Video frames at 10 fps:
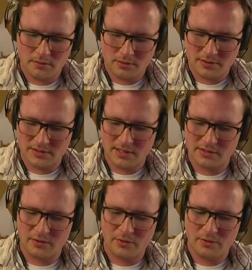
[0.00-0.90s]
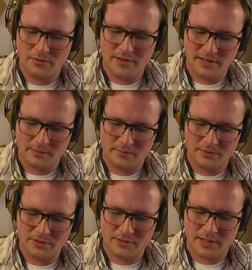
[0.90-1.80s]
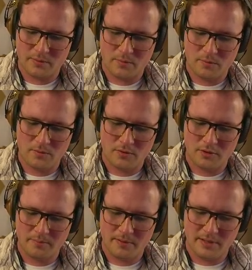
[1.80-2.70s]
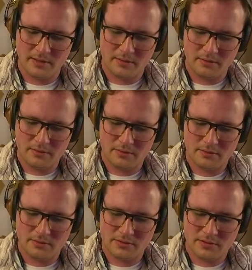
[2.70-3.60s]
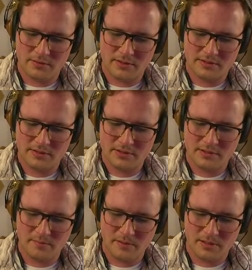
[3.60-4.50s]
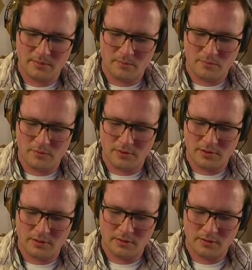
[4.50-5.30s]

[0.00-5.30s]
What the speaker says: Just take the whole thing and we'll just like warp it so that it's just a bit more.